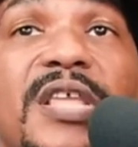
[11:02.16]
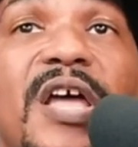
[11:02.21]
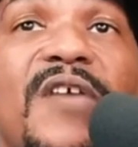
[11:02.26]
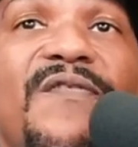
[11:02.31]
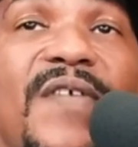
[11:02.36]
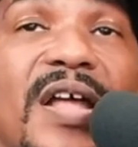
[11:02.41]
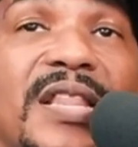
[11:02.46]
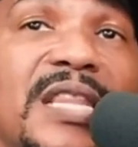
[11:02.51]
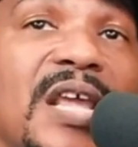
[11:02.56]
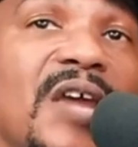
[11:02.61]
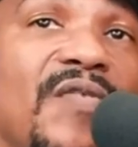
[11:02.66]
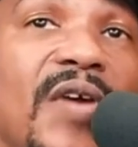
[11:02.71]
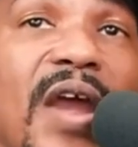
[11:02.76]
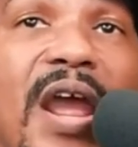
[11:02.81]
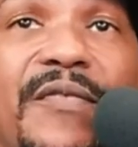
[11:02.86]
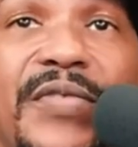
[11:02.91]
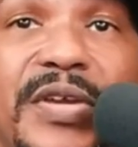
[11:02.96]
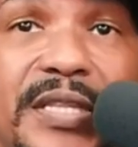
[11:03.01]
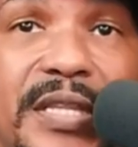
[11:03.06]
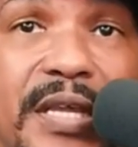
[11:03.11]
stuff out there for
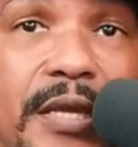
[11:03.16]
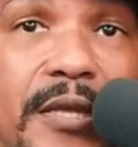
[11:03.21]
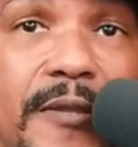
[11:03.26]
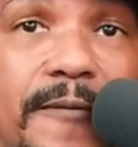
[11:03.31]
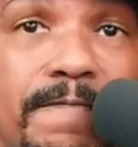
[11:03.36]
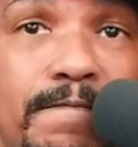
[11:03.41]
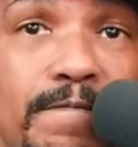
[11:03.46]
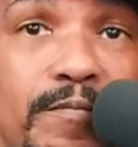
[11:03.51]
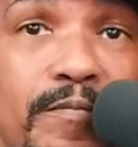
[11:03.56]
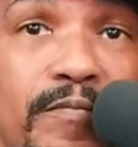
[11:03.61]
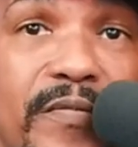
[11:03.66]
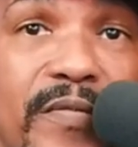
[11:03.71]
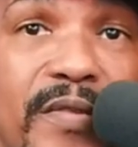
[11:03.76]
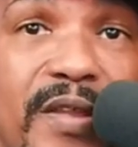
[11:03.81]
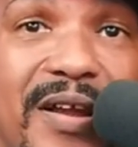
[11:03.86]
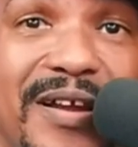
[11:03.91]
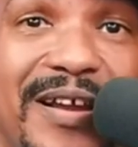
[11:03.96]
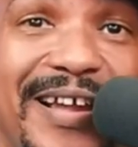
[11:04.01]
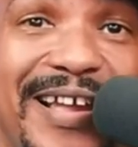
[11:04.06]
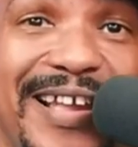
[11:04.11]
everything.
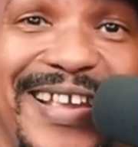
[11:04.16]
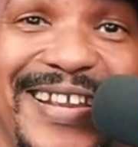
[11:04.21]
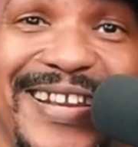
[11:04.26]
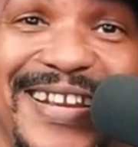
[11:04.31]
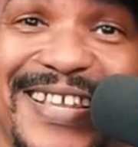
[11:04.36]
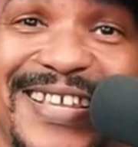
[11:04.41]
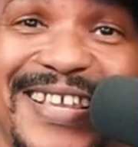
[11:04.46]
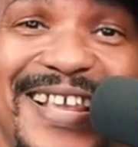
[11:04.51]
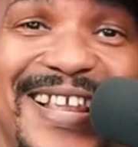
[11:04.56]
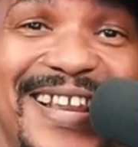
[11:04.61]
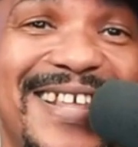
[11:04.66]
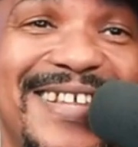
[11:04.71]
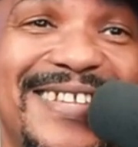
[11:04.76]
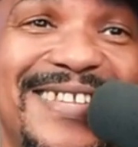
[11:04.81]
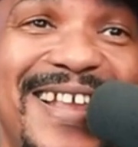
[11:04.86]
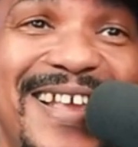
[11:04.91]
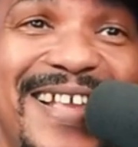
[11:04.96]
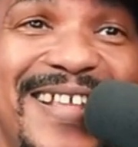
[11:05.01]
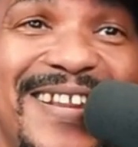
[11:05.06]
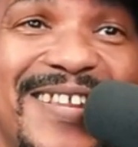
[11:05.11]

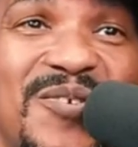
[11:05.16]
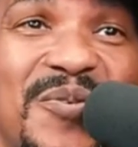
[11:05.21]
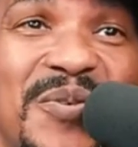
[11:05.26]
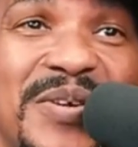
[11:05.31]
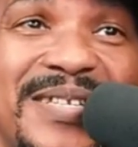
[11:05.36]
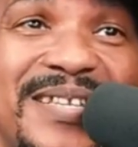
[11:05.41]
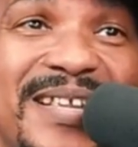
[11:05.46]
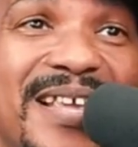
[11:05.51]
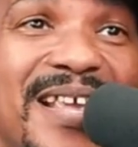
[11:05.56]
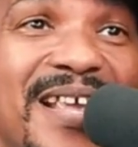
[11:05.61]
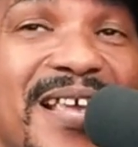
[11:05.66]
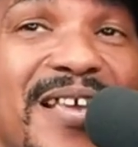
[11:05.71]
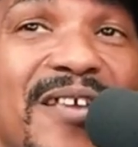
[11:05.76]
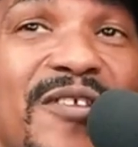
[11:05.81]
Let's not get it twisted.